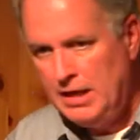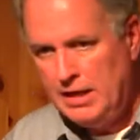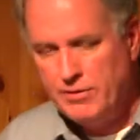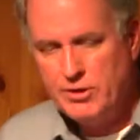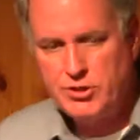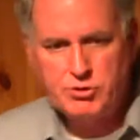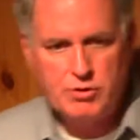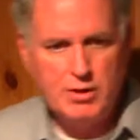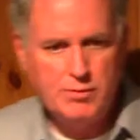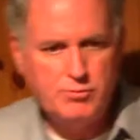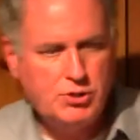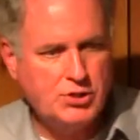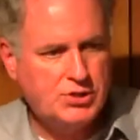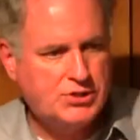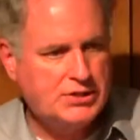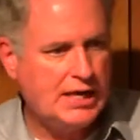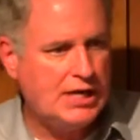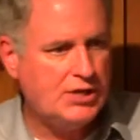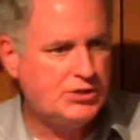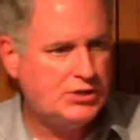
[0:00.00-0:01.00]
And the scripture
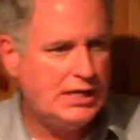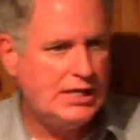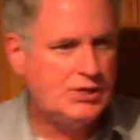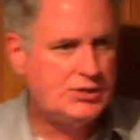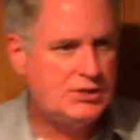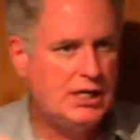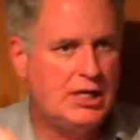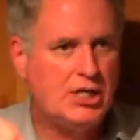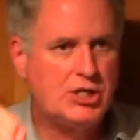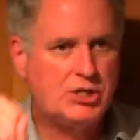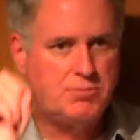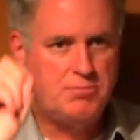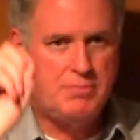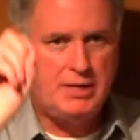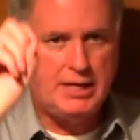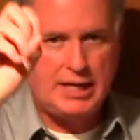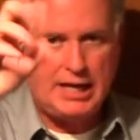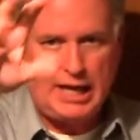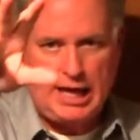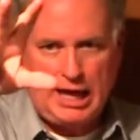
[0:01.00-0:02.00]
says that he sends
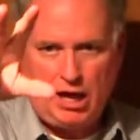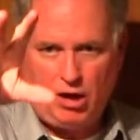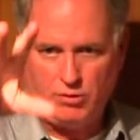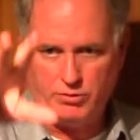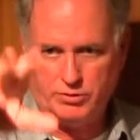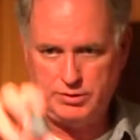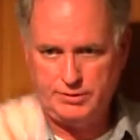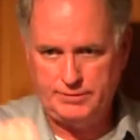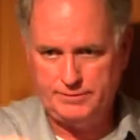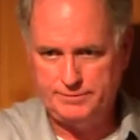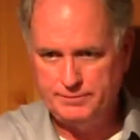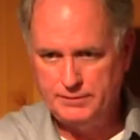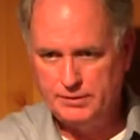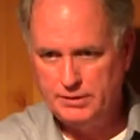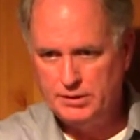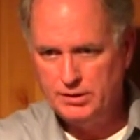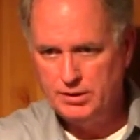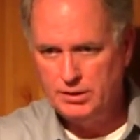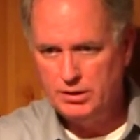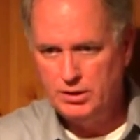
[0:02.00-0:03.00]
men out
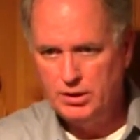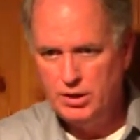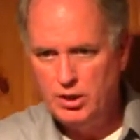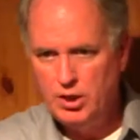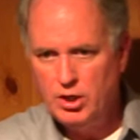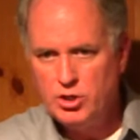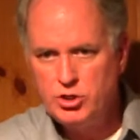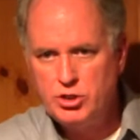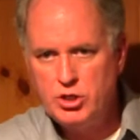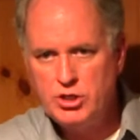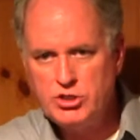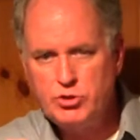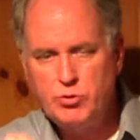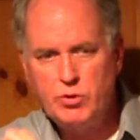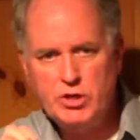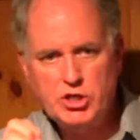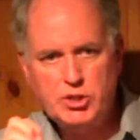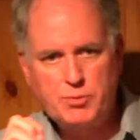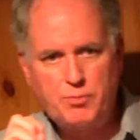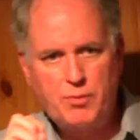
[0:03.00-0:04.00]
just to
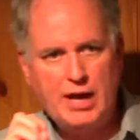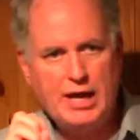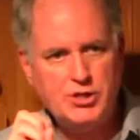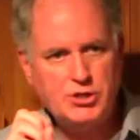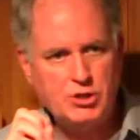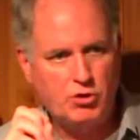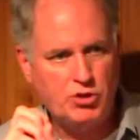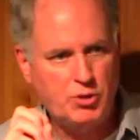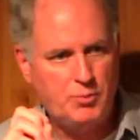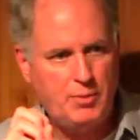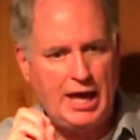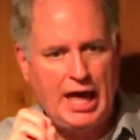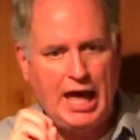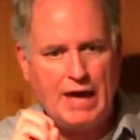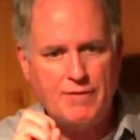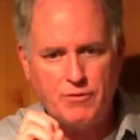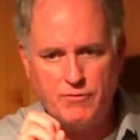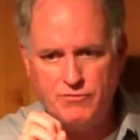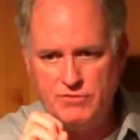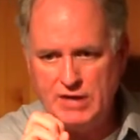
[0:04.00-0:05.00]
express on the
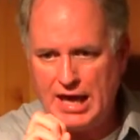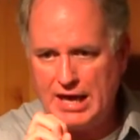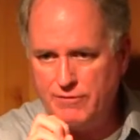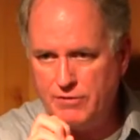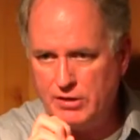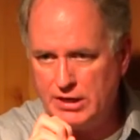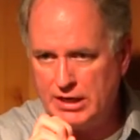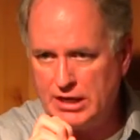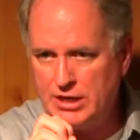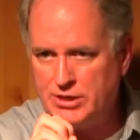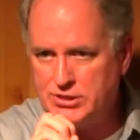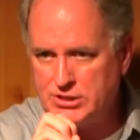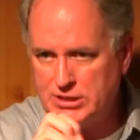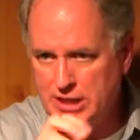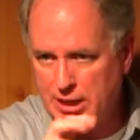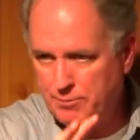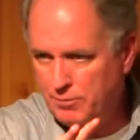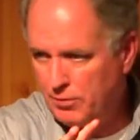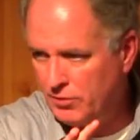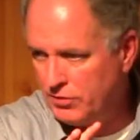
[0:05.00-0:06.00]
behalf of David his
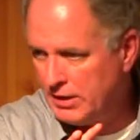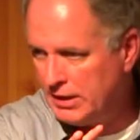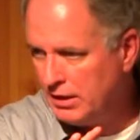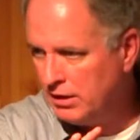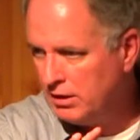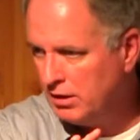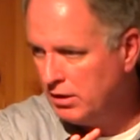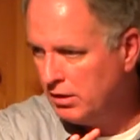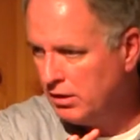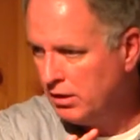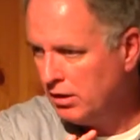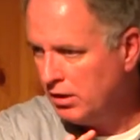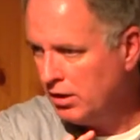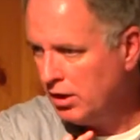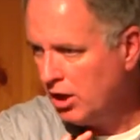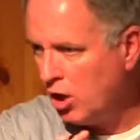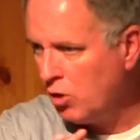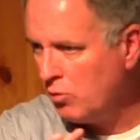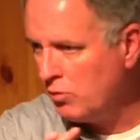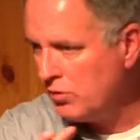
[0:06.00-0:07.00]
sympathy
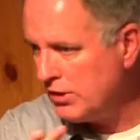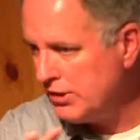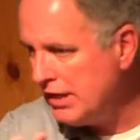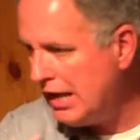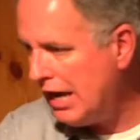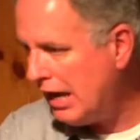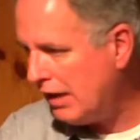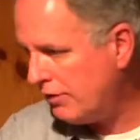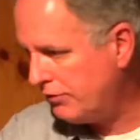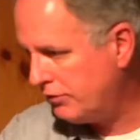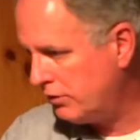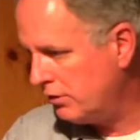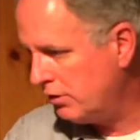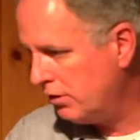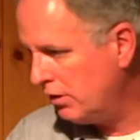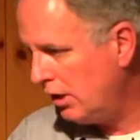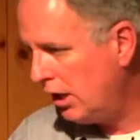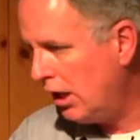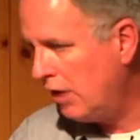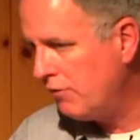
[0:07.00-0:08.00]
over the death
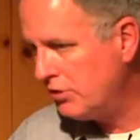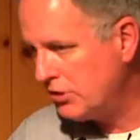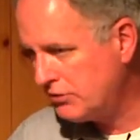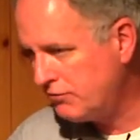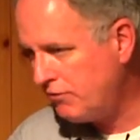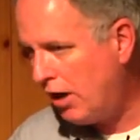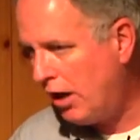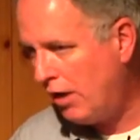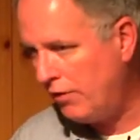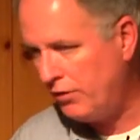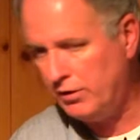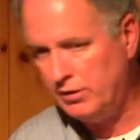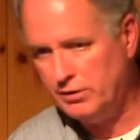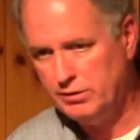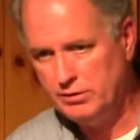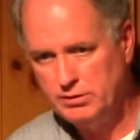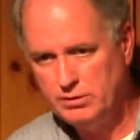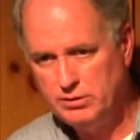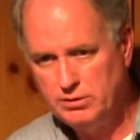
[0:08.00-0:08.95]
of his father.